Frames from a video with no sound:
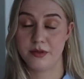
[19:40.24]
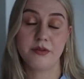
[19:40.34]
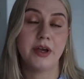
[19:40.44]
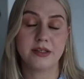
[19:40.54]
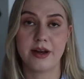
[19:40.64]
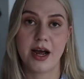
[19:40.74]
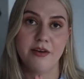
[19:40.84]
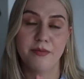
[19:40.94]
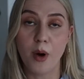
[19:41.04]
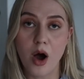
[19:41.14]
things that
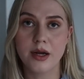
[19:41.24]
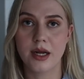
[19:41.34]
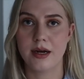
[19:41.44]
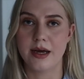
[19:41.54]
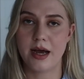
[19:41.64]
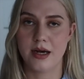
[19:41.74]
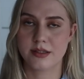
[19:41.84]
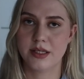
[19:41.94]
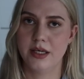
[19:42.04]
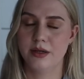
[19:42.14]
I've bought and like
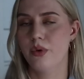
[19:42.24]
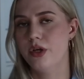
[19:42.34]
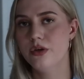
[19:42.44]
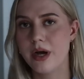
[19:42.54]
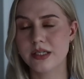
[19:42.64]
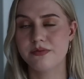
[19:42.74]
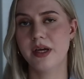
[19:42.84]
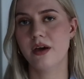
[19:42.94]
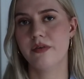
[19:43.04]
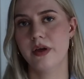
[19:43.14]
asking what you guys
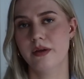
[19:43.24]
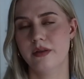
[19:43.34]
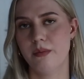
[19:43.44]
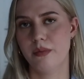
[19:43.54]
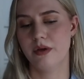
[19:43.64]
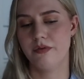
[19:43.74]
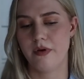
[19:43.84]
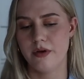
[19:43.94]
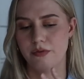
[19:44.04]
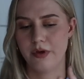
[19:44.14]
think of them, if
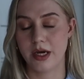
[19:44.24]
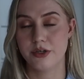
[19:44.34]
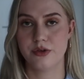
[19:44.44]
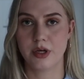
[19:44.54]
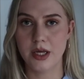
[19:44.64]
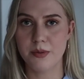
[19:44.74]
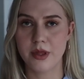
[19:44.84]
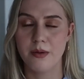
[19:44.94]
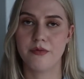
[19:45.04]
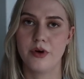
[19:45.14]
you think I should keep
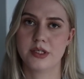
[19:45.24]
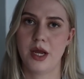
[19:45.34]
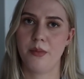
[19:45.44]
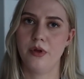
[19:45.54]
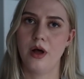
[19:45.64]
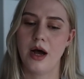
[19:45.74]
them. For example,